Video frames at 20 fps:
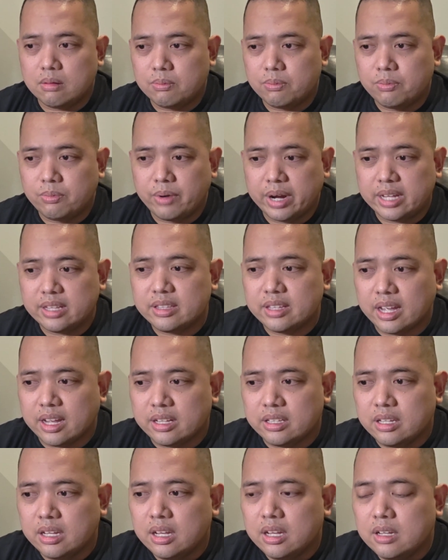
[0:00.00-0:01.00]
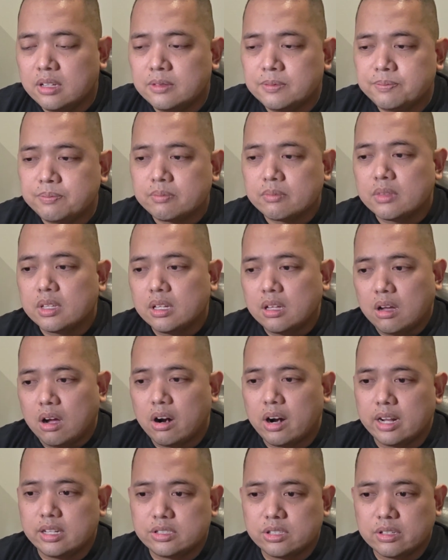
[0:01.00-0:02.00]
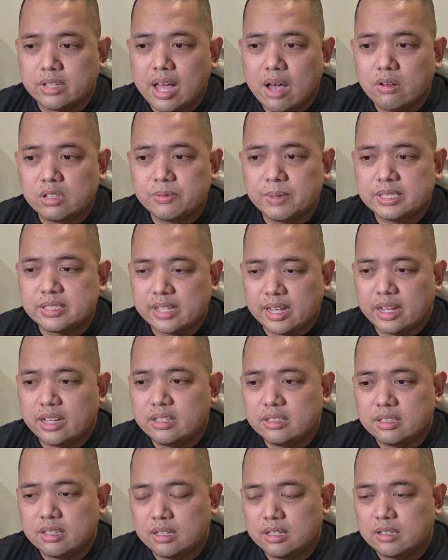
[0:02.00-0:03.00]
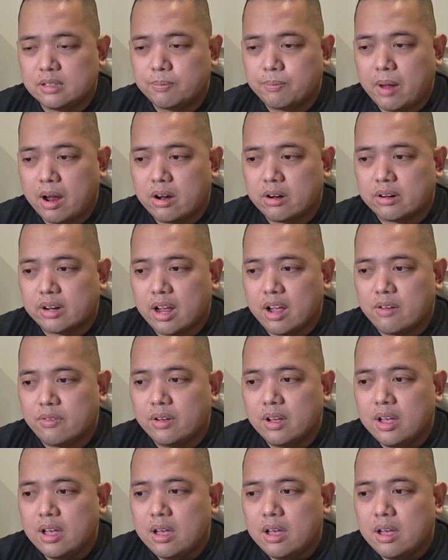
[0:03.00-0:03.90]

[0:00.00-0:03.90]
brain dead. All right, so that was my second paragraph.